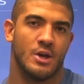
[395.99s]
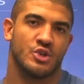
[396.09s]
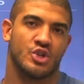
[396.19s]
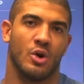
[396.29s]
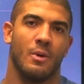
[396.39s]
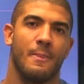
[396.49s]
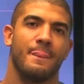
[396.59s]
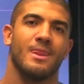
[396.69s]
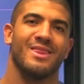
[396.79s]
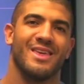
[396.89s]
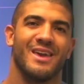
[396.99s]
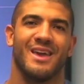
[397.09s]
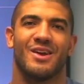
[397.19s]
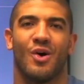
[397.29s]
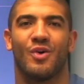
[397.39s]
So
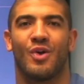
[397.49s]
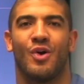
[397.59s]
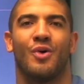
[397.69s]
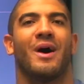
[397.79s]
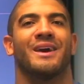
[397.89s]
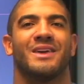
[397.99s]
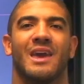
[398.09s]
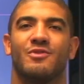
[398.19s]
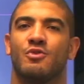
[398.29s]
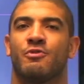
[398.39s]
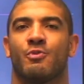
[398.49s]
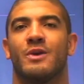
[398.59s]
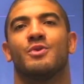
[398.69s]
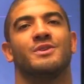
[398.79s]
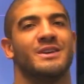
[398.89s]
in all, I gave you
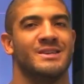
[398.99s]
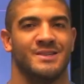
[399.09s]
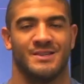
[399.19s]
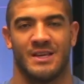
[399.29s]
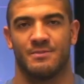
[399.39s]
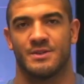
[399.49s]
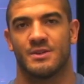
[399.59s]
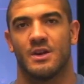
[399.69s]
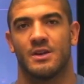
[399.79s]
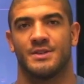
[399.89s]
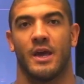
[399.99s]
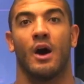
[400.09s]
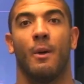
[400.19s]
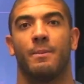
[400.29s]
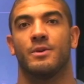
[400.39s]
3 really easy tips to
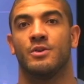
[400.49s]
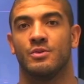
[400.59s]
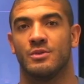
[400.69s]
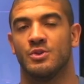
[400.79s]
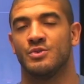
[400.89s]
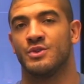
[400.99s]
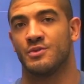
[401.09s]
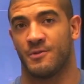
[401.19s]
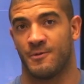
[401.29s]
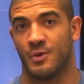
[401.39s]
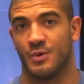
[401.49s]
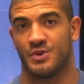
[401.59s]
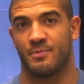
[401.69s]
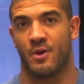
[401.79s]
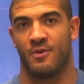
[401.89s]
help you use food
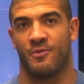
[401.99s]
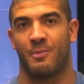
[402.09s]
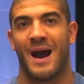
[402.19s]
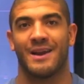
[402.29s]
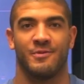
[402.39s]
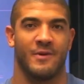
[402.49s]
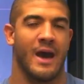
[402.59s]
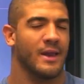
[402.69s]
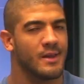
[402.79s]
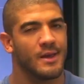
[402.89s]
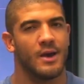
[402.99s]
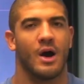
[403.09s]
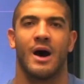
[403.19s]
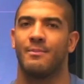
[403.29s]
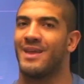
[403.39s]
to burn body fat,
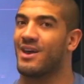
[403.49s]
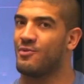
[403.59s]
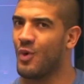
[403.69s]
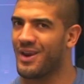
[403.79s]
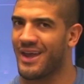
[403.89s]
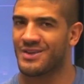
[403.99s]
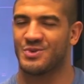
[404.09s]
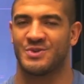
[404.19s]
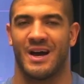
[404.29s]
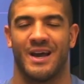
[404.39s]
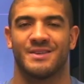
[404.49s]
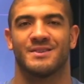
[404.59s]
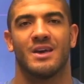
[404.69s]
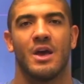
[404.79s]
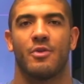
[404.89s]
not avoiding
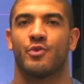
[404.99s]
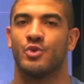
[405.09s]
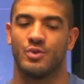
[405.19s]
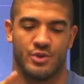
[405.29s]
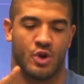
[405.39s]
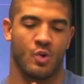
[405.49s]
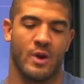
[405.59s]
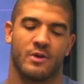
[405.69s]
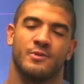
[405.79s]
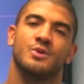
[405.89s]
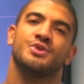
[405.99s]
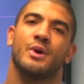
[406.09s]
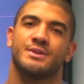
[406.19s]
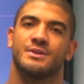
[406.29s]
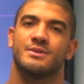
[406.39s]
exercise, through the correct food
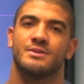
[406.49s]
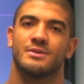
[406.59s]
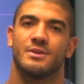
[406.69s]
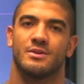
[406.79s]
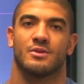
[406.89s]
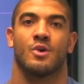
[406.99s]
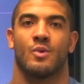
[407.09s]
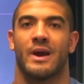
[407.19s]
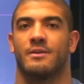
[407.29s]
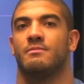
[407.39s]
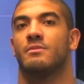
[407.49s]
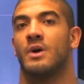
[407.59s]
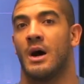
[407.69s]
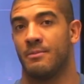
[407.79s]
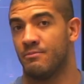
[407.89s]
choices, correct
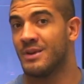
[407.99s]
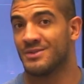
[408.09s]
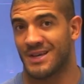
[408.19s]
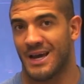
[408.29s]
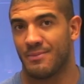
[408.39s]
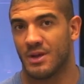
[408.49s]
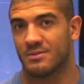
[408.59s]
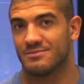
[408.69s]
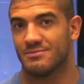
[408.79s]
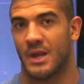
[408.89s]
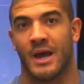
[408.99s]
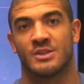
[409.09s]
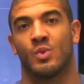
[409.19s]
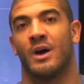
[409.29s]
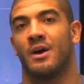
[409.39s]
meal timing,
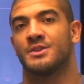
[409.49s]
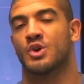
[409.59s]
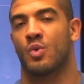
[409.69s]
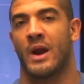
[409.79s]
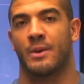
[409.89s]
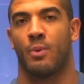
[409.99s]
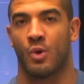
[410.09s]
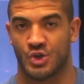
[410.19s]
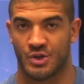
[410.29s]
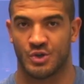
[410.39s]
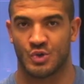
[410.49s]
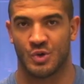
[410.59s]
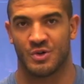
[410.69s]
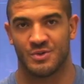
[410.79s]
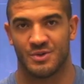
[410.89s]
as well as correct portion
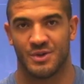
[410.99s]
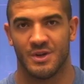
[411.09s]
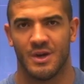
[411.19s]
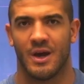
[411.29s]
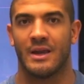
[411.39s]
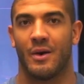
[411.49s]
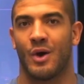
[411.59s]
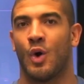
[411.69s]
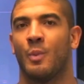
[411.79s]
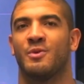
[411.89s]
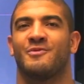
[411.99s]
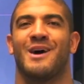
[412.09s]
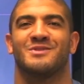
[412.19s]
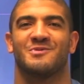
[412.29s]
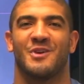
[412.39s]
control. Now, I hope you
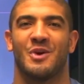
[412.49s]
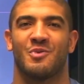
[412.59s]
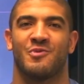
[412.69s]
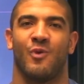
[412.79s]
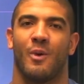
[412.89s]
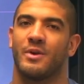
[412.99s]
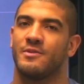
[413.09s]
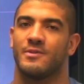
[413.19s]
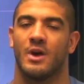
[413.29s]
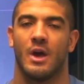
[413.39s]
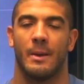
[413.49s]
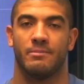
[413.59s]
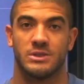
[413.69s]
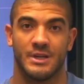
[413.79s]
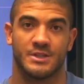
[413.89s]
found this video informative.
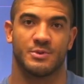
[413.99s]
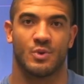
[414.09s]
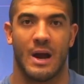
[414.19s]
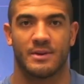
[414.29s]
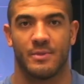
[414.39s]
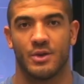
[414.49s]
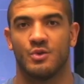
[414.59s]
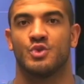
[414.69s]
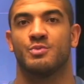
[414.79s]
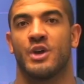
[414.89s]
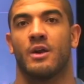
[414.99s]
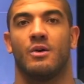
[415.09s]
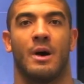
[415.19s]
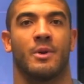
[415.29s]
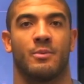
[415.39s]
Please subscribe to my YouTube
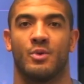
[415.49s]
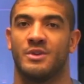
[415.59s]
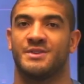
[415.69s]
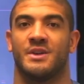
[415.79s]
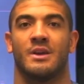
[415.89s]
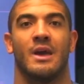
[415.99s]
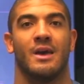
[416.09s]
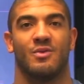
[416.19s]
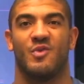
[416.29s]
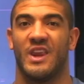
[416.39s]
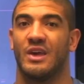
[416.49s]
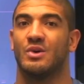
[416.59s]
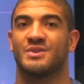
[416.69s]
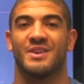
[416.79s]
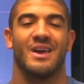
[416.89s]
channel. I'm going to be releasing
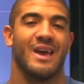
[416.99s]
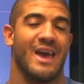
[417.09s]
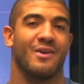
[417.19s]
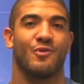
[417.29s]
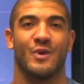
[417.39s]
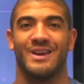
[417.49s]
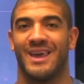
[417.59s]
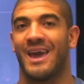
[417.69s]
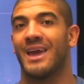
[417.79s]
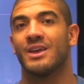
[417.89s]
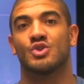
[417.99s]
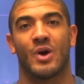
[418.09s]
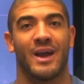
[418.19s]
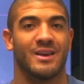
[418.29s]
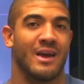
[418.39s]
videos every day,
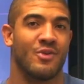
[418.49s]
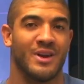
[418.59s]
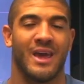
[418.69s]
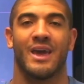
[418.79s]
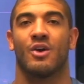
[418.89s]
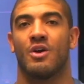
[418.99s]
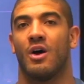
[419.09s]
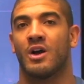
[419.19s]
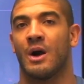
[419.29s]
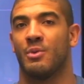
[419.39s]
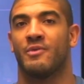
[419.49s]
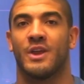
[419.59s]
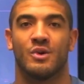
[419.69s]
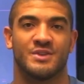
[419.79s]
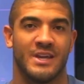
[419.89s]
trying every day or a couple
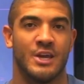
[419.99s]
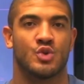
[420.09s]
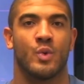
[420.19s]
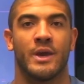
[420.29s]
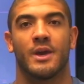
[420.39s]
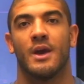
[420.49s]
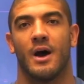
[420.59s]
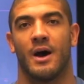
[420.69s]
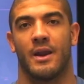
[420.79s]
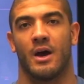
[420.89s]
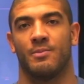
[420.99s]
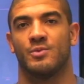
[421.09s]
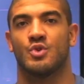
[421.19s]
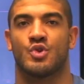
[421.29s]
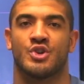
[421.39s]
videos each week on helpful
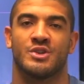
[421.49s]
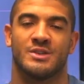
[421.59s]
nutrition